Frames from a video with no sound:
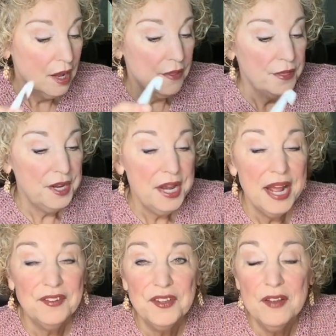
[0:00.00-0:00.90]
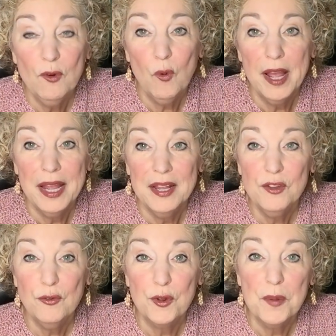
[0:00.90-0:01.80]
the next giveaway
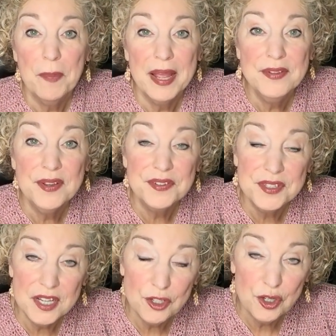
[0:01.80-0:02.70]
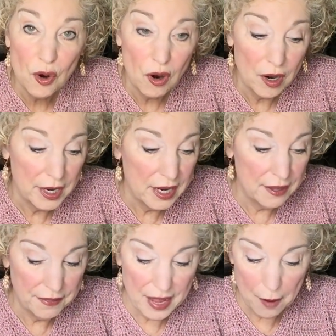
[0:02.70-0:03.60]
is for the basic stitch yarn,
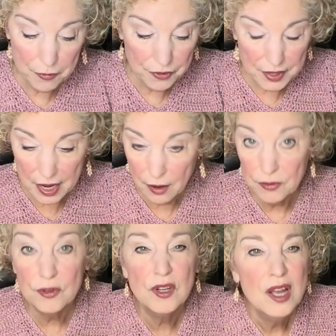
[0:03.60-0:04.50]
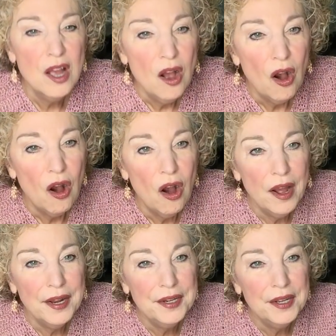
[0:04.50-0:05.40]
and that was announced
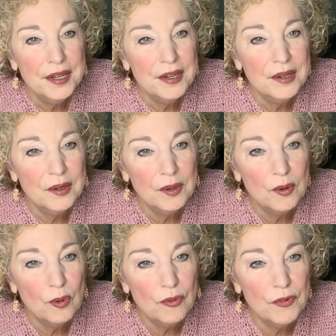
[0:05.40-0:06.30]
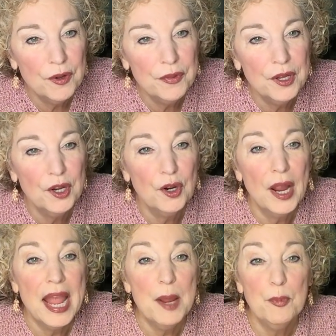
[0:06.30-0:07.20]
on, hold the phone there,
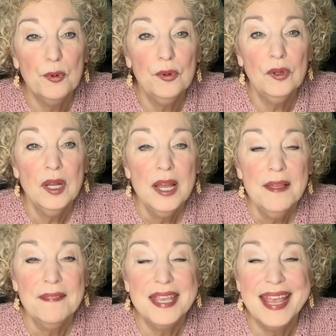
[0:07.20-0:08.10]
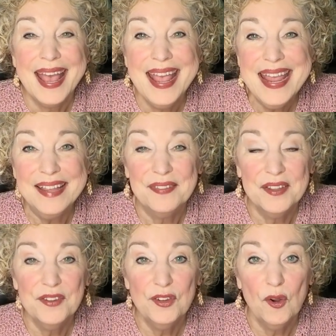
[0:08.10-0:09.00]
April the 8th.
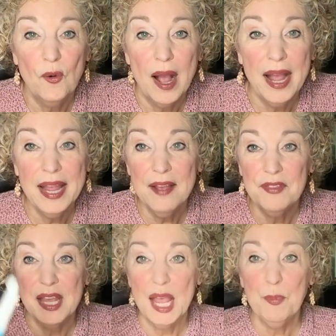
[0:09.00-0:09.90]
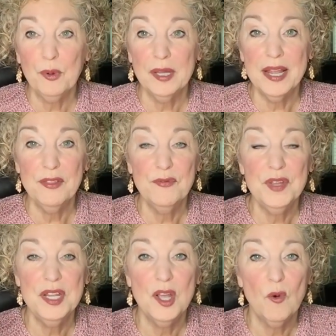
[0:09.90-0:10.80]
And so I have the April 8th
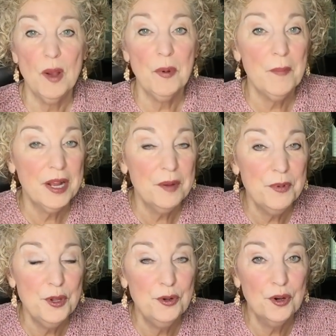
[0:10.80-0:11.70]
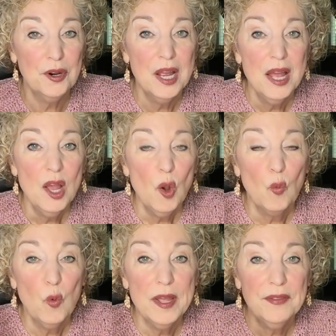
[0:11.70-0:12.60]
video up on my computer
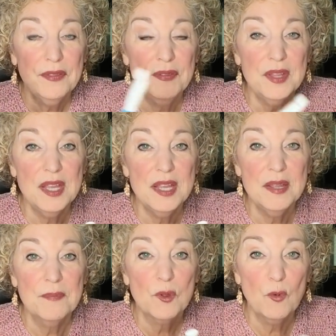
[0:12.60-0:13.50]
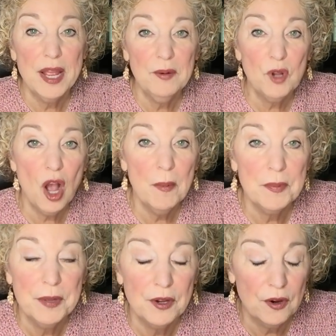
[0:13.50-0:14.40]
with the random
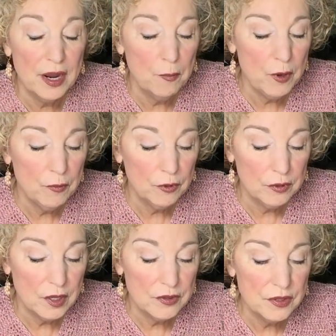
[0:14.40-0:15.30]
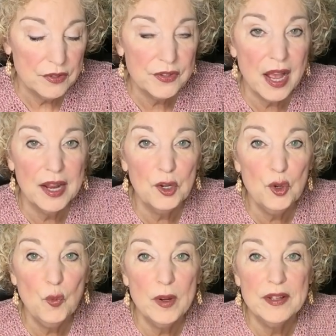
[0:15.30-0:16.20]
comment picker, and we will decide
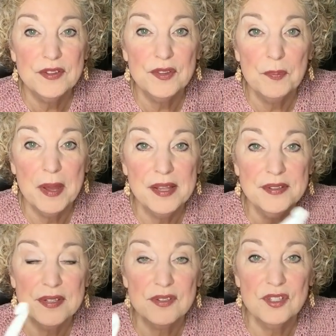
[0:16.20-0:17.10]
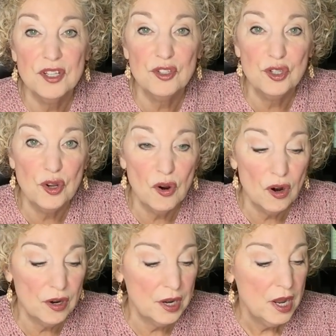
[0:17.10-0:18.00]
who wins the basic stitch
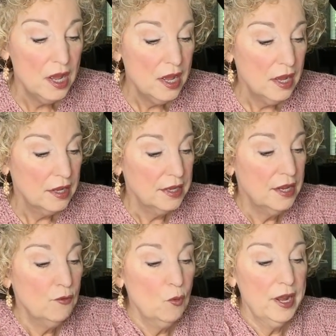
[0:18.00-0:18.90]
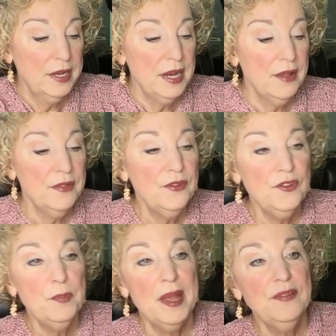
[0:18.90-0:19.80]
yarn giveaway. Now, this
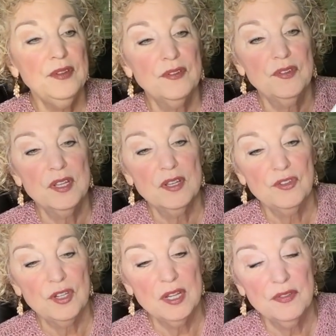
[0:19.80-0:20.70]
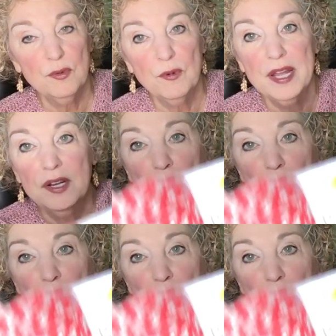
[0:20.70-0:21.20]
is basic stitch in the red and